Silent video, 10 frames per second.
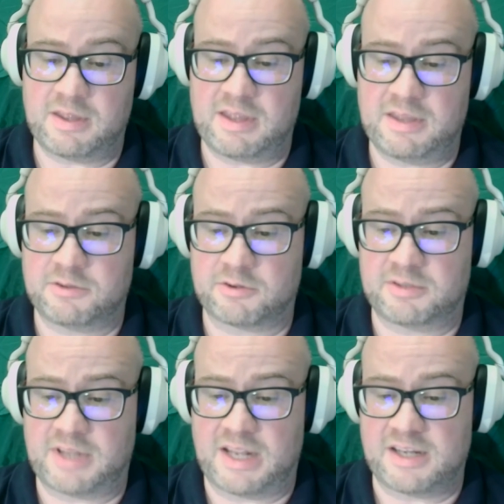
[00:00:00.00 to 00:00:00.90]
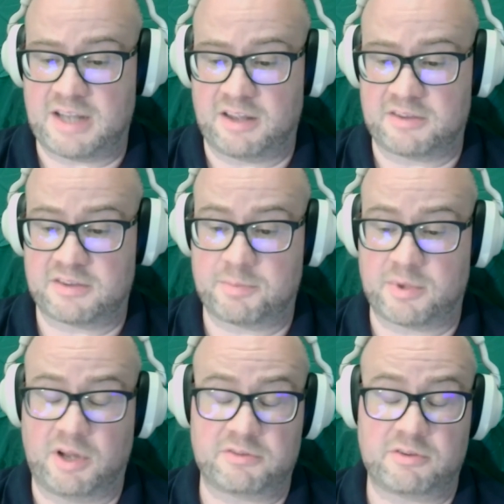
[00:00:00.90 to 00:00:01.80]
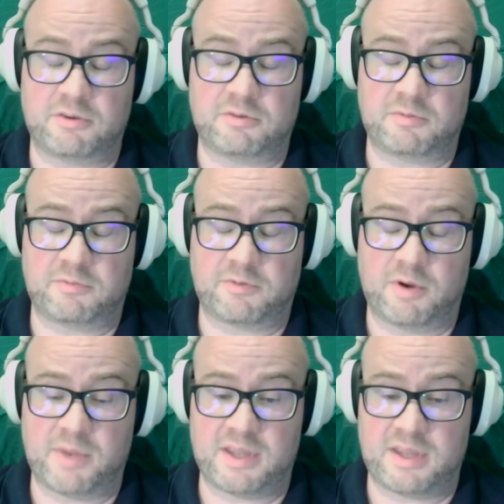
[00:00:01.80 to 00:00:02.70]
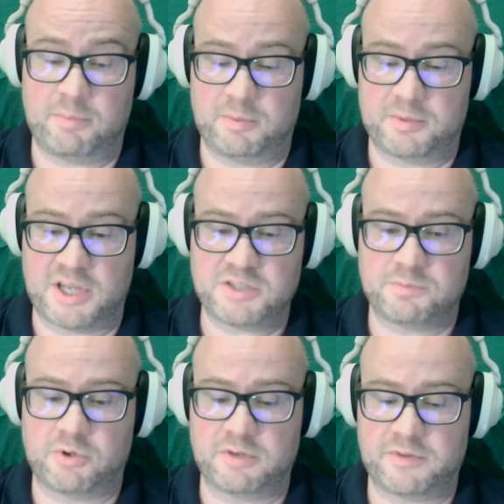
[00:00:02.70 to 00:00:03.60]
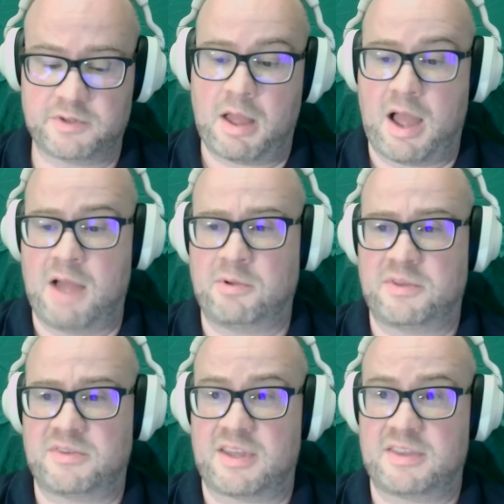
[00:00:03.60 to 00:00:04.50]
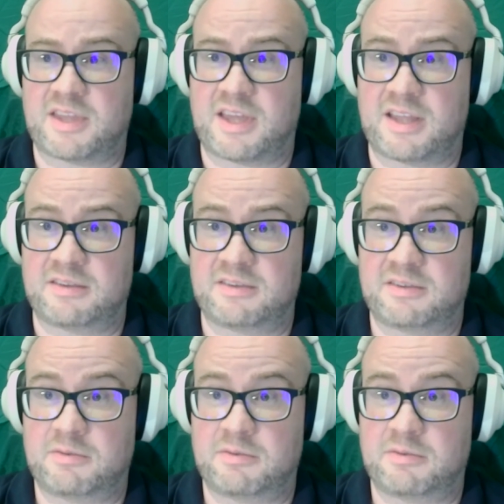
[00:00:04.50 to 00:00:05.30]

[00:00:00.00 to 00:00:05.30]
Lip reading: in their data analysis, but also from an implementation point of view. I would say that